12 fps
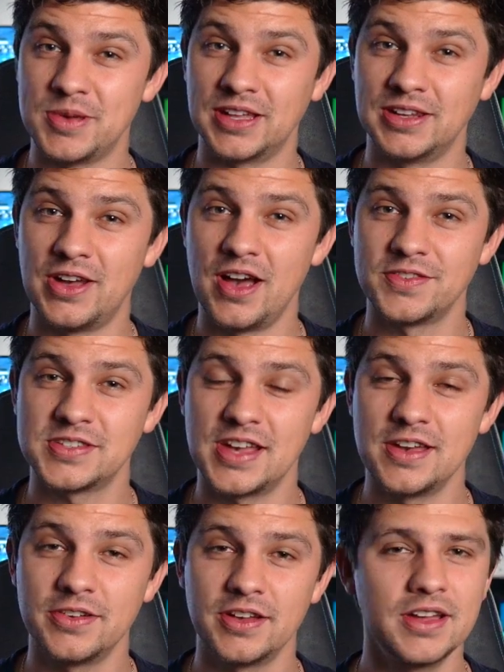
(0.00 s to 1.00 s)
be a
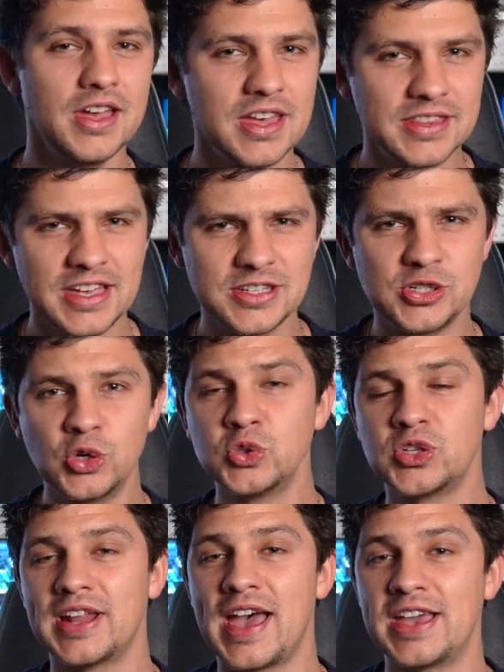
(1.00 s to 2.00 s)
lifesaver. These
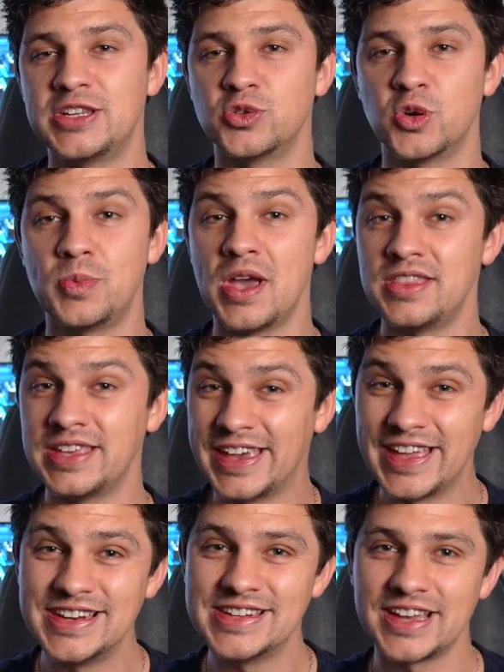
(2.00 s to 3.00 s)
tools allow you to repair the
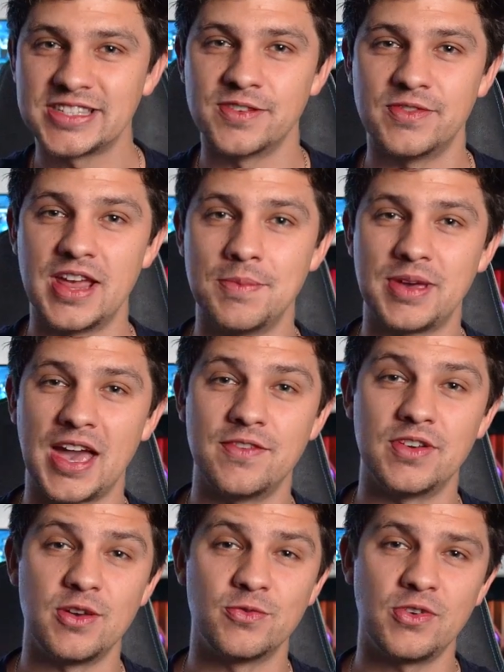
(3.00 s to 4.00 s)
index of an
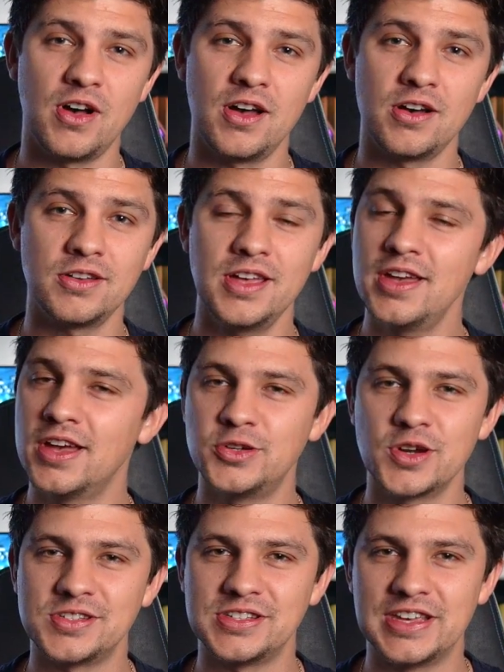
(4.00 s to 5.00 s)
MKV file,
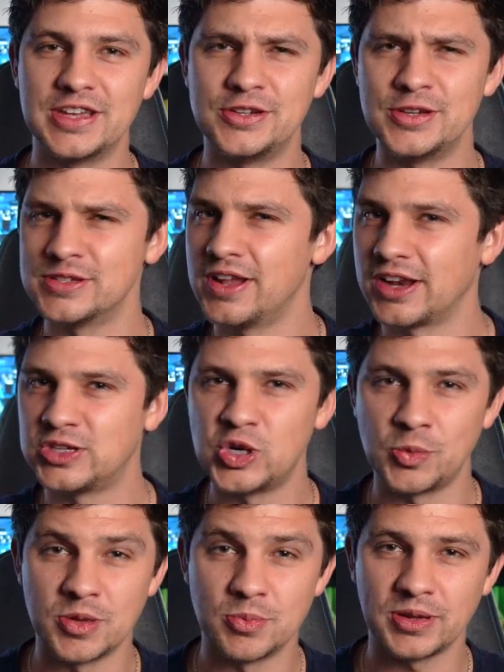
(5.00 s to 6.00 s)
addressing issues like
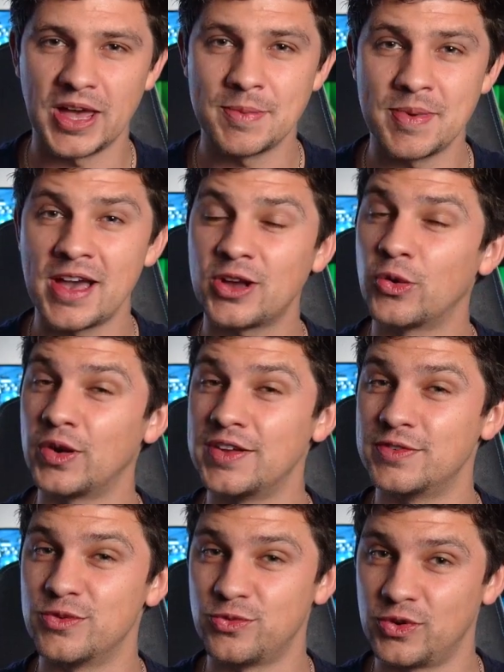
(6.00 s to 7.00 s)
choppy playback or
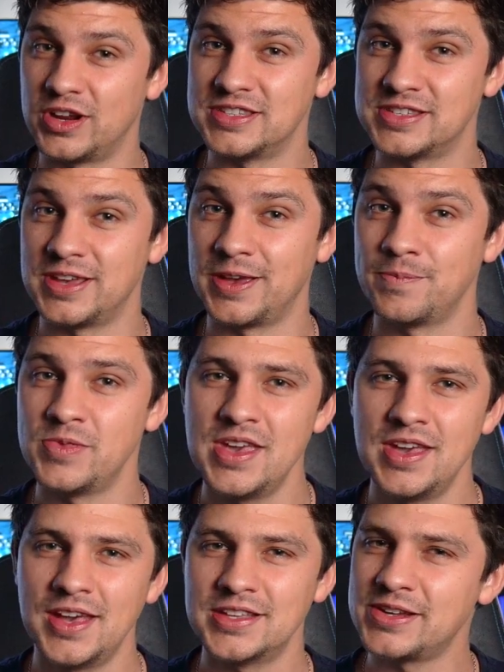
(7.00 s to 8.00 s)
even freezing.
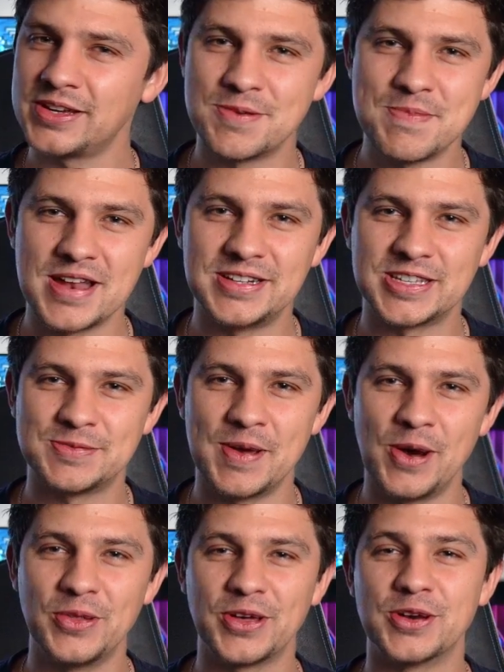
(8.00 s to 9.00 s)
It's like a magic
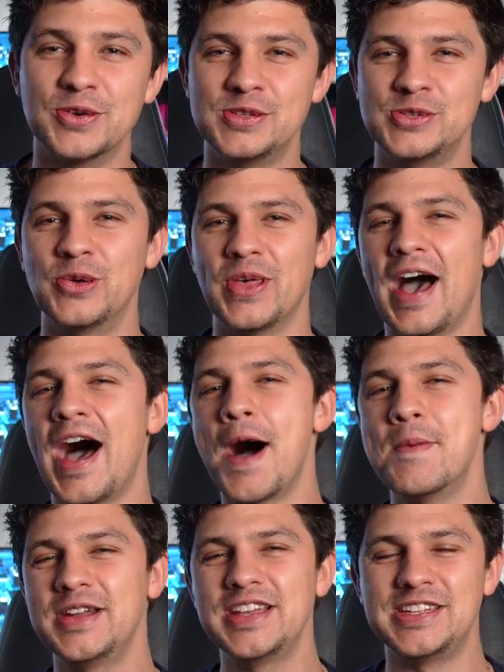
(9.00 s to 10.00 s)
spell that can restore the
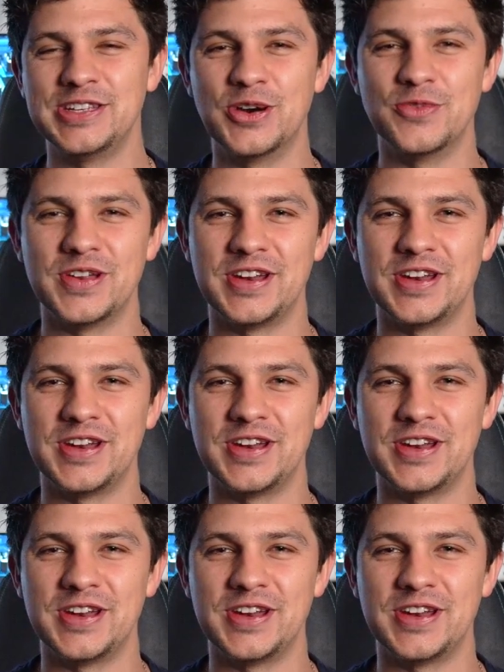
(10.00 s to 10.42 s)
harmony to your